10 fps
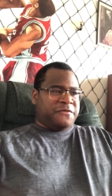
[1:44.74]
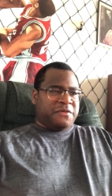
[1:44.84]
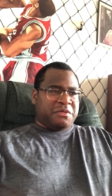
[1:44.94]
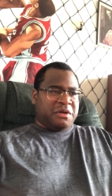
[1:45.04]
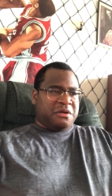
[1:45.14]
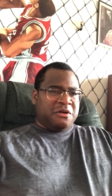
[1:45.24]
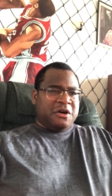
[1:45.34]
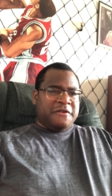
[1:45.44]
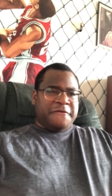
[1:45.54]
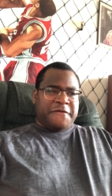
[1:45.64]
you know,
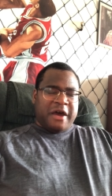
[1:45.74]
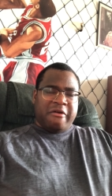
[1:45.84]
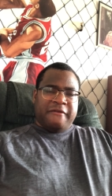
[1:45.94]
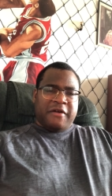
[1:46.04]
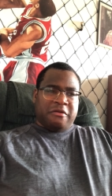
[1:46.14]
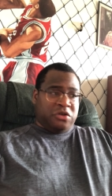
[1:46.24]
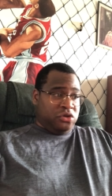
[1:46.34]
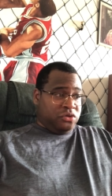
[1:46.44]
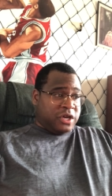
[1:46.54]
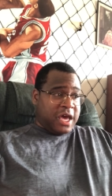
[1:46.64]
very, very
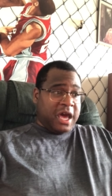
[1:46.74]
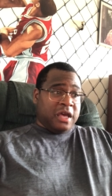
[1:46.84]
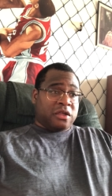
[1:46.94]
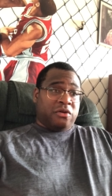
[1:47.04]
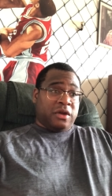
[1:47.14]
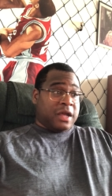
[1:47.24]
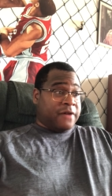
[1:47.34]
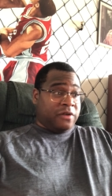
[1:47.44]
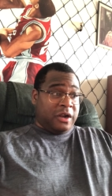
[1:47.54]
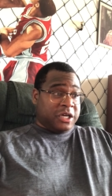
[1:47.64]
UK is going to
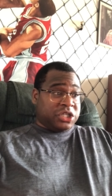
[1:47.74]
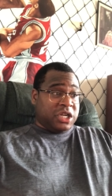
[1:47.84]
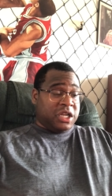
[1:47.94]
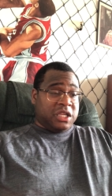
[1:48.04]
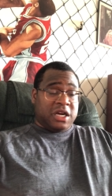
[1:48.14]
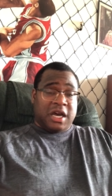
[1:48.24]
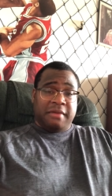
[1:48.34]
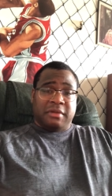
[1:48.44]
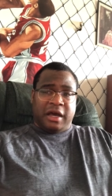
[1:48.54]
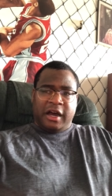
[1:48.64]
have an election
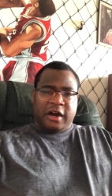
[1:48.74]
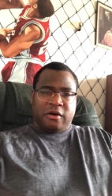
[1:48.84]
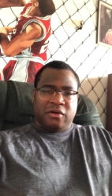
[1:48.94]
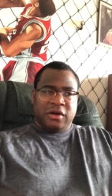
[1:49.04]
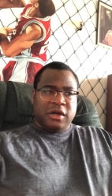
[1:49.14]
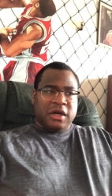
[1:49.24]
anytime now.